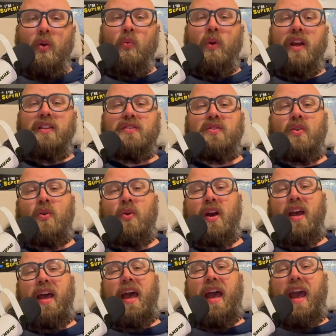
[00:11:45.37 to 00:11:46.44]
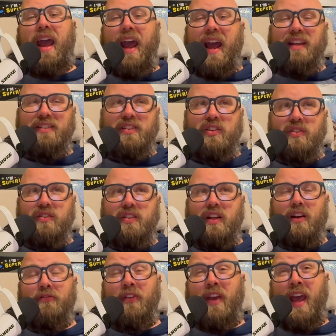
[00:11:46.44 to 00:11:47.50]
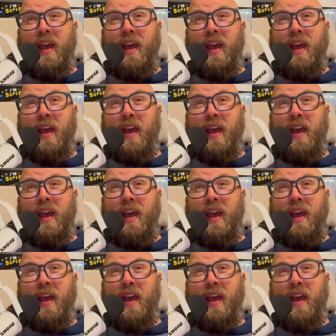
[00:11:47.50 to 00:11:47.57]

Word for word: Right. So ask yourself,